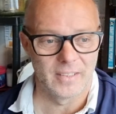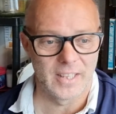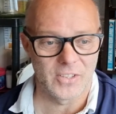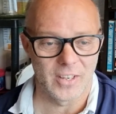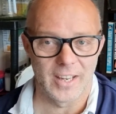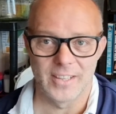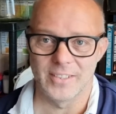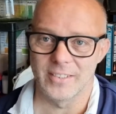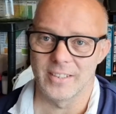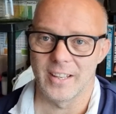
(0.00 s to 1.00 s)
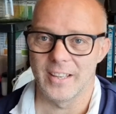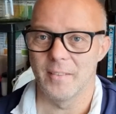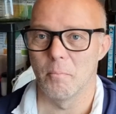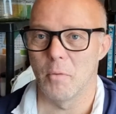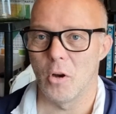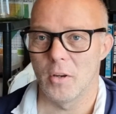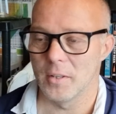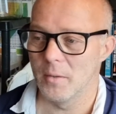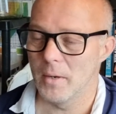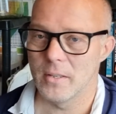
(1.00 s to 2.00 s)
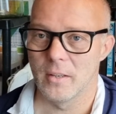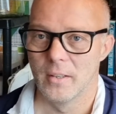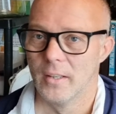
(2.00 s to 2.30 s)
Literally, just like, pod. He went...